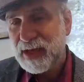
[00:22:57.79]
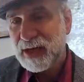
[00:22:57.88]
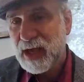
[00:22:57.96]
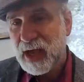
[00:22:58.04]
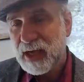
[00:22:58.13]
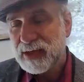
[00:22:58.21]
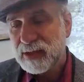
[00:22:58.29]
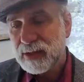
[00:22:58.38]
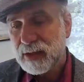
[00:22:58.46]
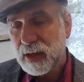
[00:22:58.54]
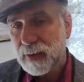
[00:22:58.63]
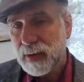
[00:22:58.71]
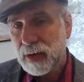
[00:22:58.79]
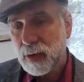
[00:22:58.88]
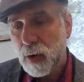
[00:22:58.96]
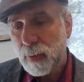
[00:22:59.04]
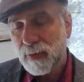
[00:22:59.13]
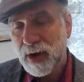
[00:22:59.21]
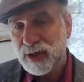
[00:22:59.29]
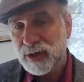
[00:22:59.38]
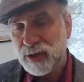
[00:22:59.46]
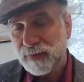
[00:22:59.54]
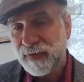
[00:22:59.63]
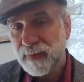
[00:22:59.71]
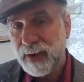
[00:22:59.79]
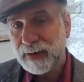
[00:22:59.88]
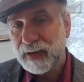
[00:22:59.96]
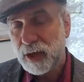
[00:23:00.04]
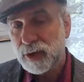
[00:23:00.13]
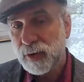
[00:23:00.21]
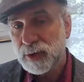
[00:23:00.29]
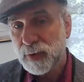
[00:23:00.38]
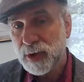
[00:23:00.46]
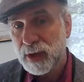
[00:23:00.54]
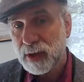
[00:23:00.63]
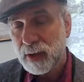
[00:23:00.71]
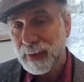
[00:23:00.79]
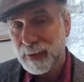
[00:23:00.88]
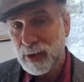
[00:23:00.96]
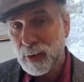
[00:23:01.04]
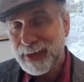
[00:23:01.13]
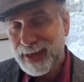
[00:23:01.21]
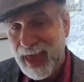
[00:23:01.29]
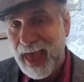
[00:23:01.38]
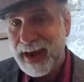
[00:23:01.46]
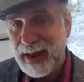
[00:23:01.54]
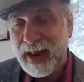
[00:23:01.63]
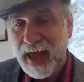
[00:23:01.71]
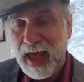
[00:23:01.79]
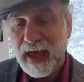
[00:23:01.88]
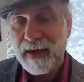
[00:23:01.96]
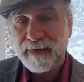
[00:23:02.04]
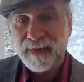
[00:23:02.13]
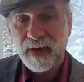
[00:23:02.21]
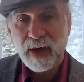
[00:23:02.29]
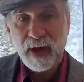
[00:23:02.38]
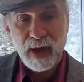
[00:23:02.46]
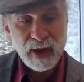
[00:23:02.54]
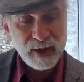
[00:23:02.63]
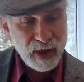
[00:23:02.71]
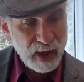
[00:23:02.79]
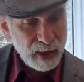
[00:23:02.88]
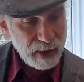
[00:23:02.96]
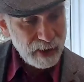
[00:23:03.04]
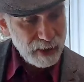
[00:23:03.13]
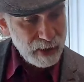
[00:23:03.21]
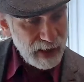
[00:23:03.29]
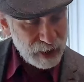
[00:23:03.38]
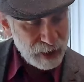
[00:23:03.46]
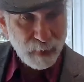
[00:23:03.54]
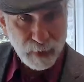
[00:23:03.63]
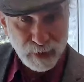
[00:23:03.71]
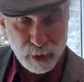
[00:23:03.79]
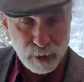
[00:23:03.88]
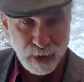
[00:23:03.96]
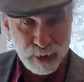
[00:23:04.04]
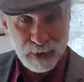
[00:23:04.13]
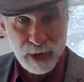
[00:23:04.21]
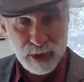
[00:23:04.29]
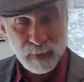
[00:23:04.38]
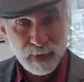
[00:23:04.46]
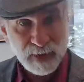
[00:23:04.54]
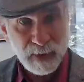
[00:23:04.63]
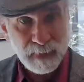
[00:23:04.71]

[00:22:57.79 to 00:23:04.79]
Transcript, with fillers: think not. I mean, corporations are fundamentally untrustworthy. I mean, you cannot have a, a, a interpersonal trust relationship with